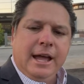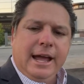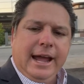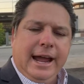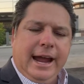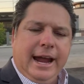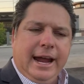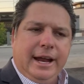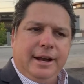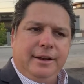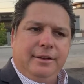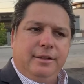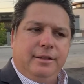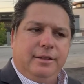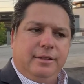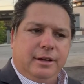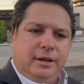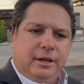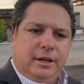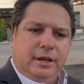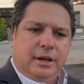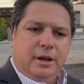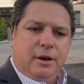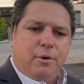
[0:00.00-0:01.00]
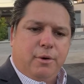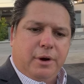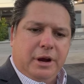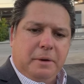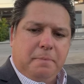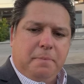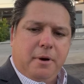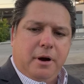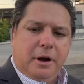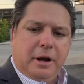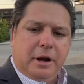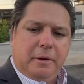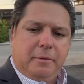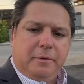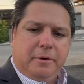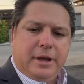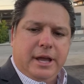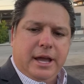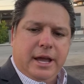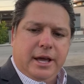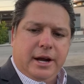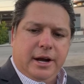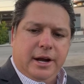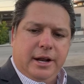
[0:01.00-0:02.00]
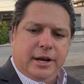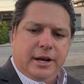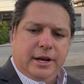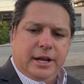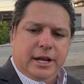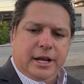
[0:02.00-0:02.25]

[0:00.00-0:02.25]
And the Green Party candidate